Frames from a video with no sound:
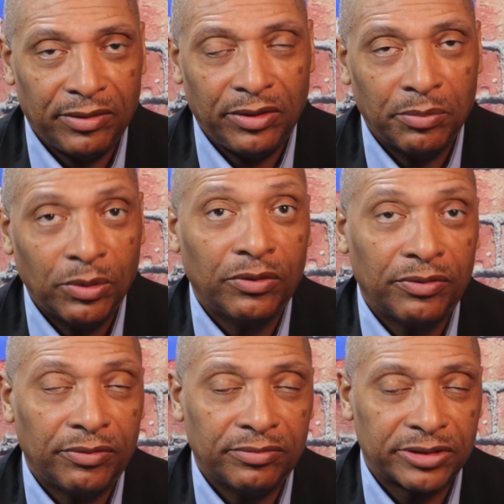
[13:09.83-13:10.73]
you
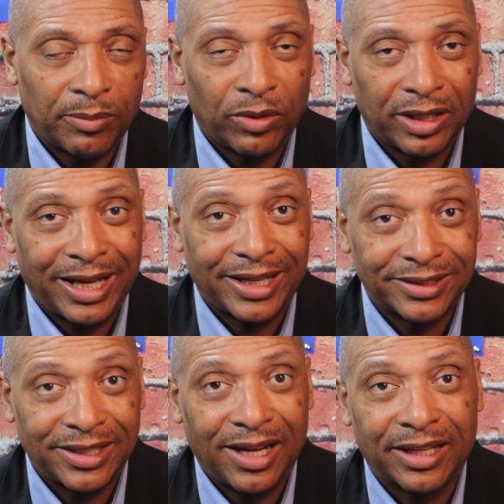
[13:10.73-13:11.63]
move somewhat like a
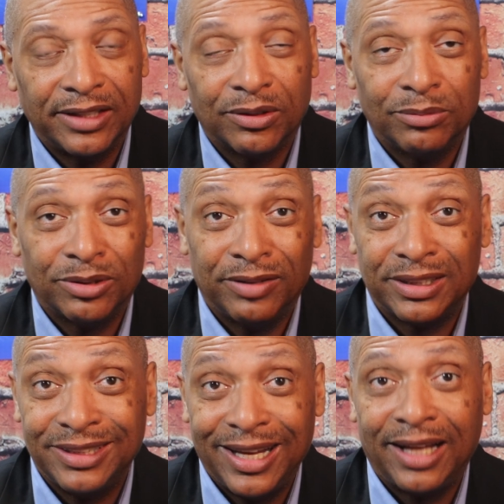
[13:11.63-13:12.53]
stock in terms of
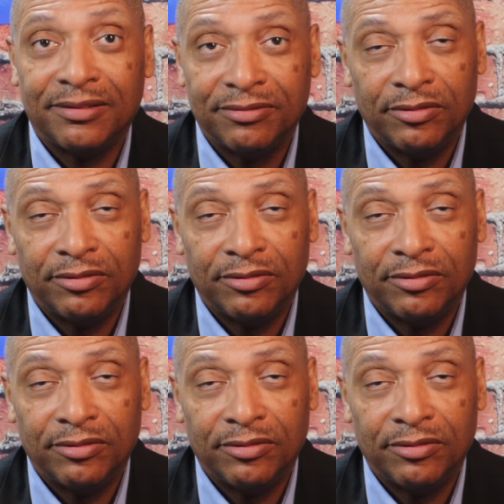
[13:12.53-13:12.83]
it's not